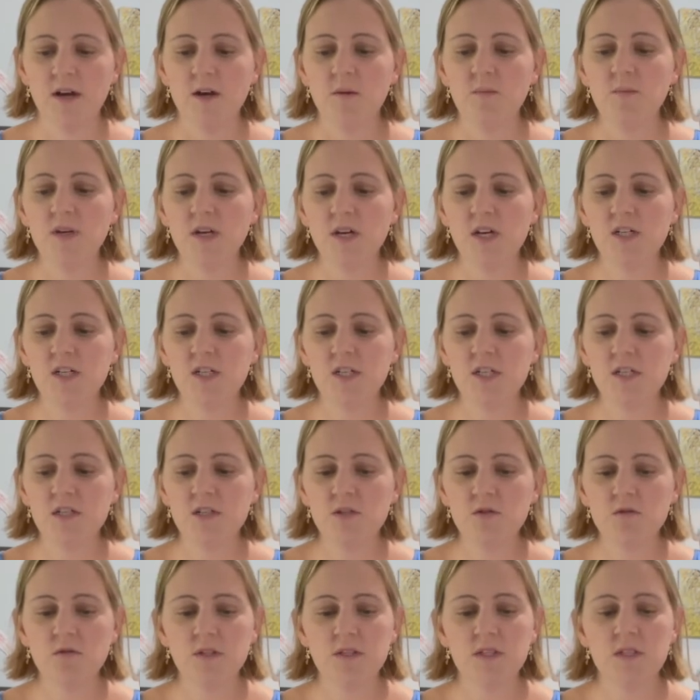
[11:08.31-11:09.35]
PhD
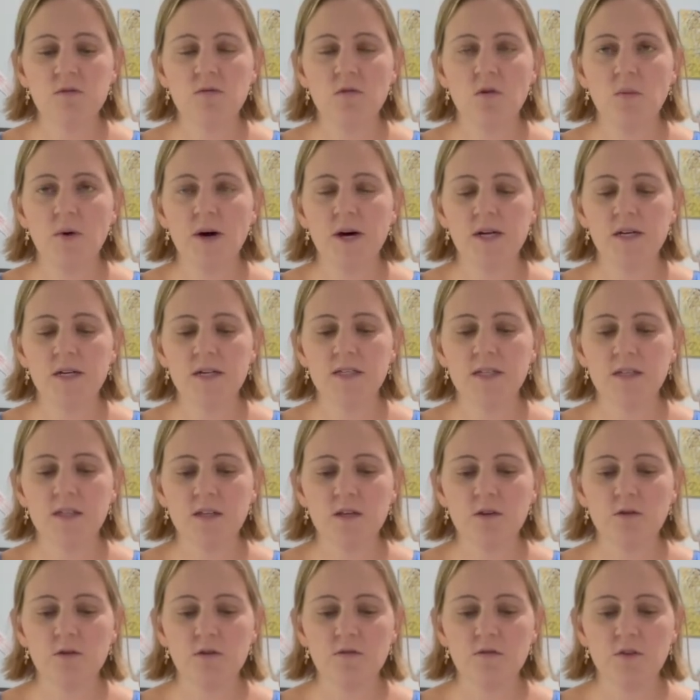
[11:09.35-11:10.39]
students in robotics at the
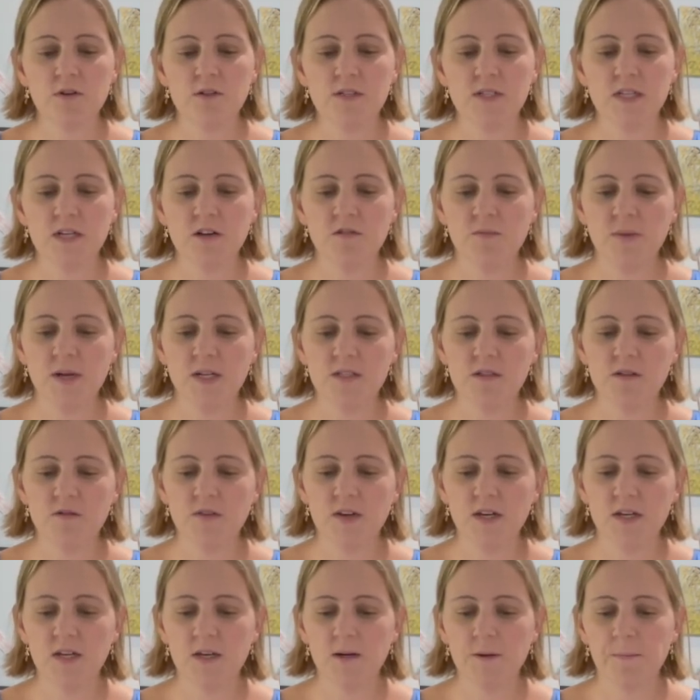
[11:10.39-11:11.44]
University of
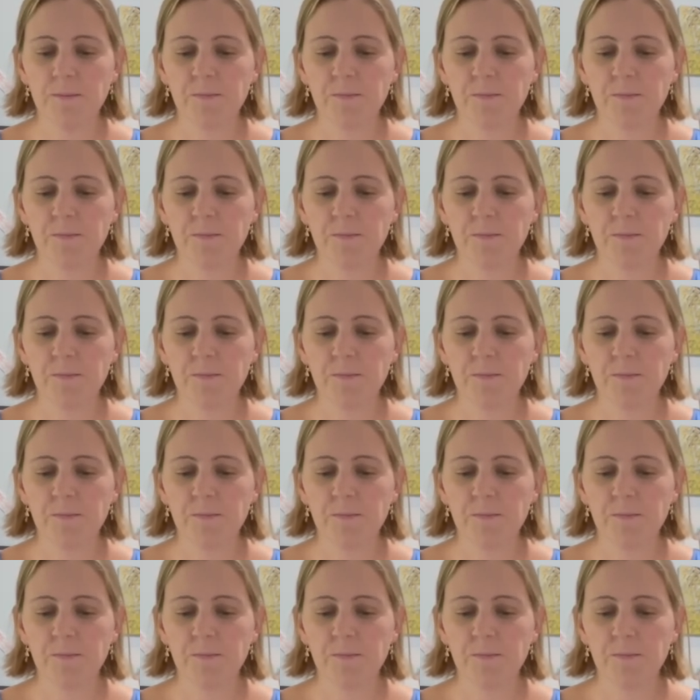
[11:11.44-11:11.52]
Pennsylvania.